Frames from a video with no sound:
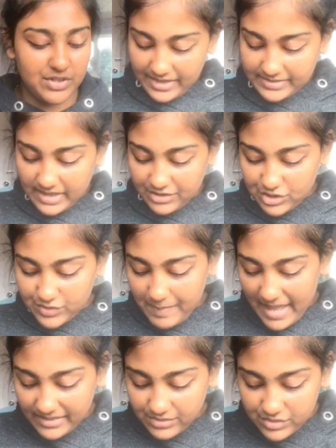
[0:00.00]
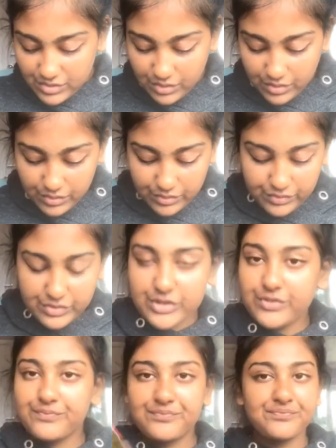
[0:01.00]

is like just pencils.